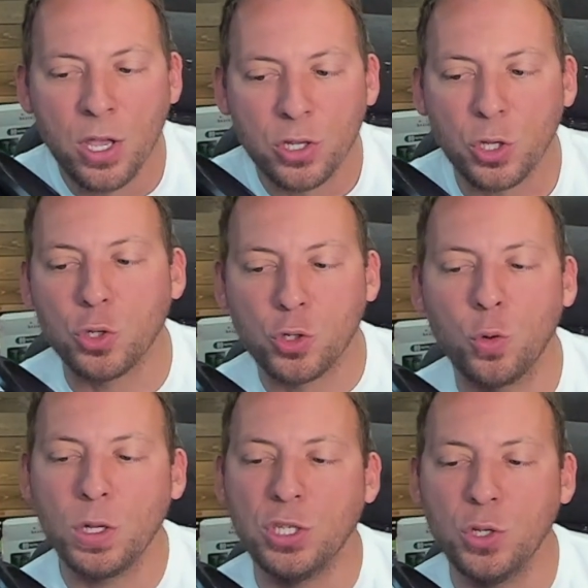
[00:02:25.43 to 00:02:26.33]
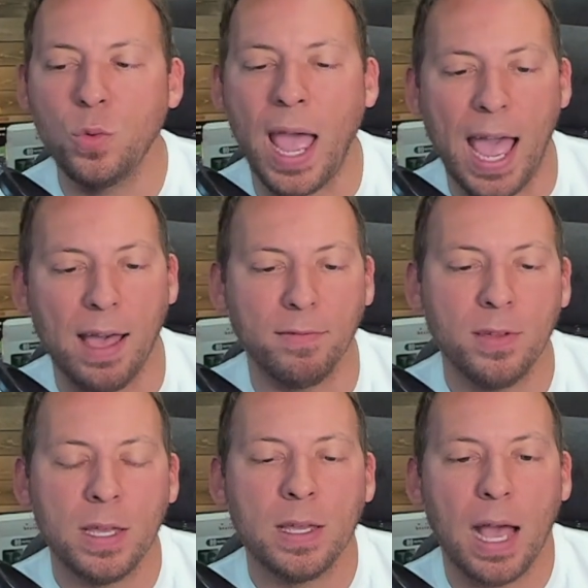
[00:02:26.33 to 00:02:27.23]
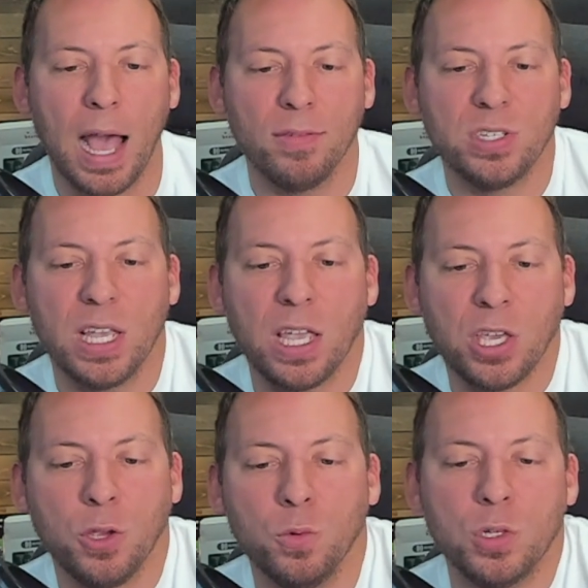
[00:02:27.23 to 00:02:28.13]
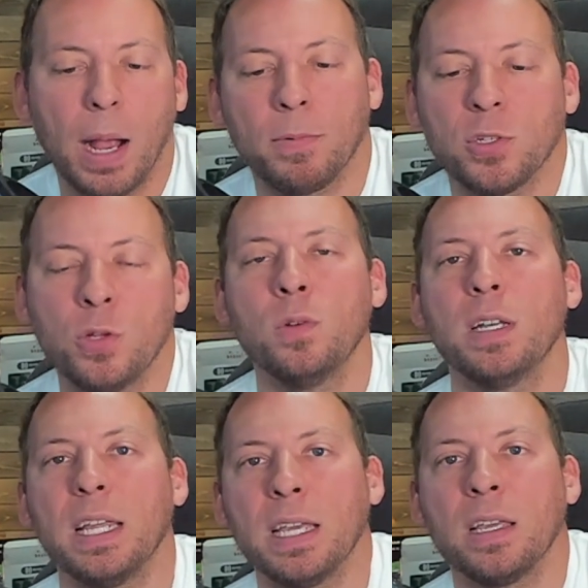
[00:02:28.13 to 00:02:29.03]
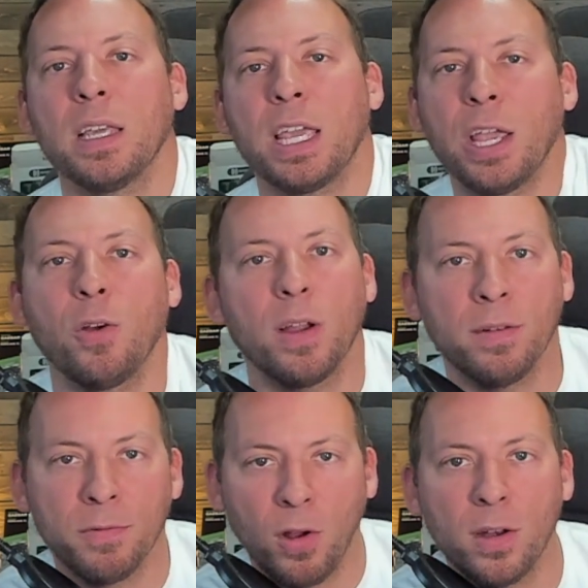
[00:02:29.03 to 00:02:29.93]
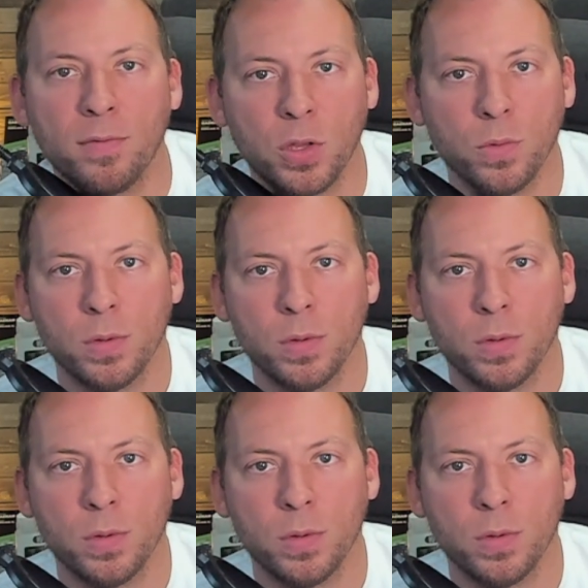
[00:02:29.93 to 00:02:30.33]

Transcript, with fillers: So you truly do have obviously a huge opportunity here in front of you.